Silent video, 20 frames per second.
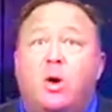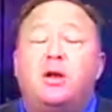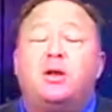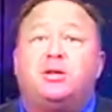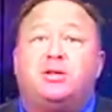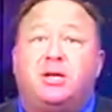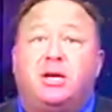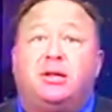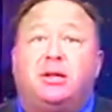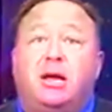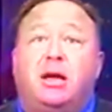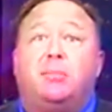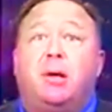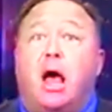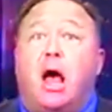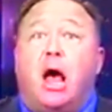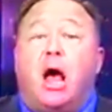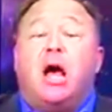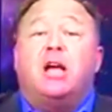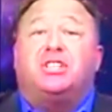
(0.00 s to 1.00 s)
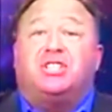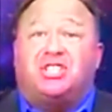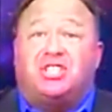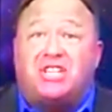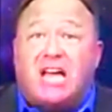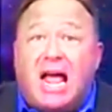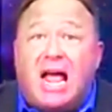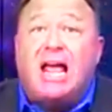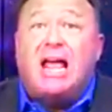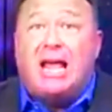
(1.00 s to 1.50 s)
witnessing them
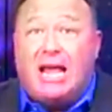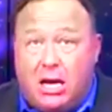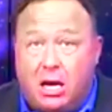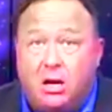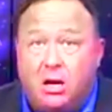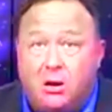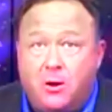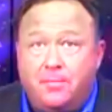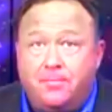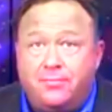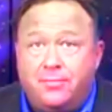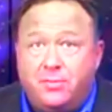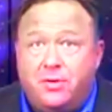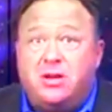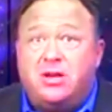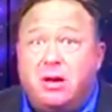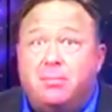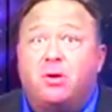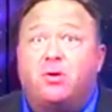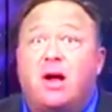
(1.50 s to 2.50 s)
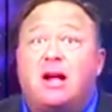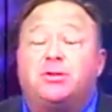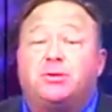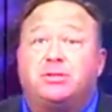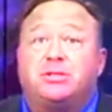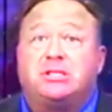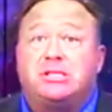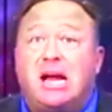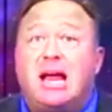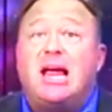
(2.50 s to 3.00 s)
say, the Democrats
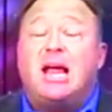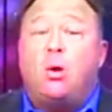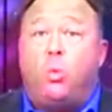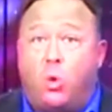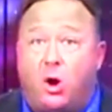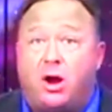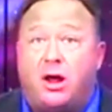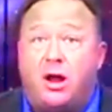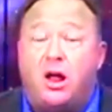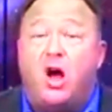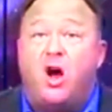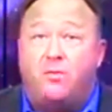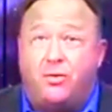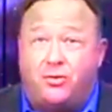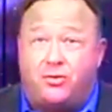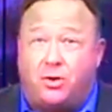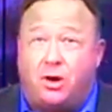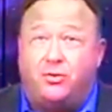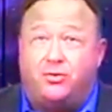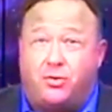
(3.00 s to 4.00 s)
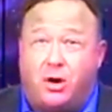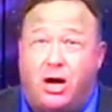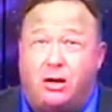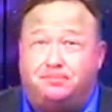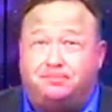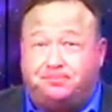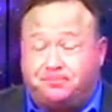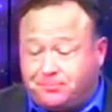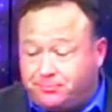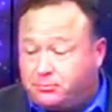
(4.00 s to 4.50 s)
are saying, we're going to overthrow
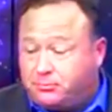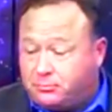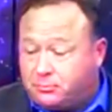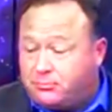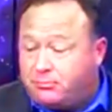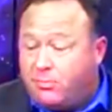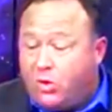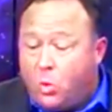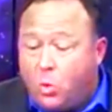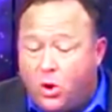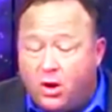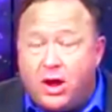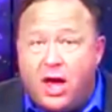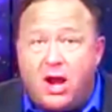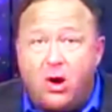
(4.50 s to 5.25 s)
Trump. We're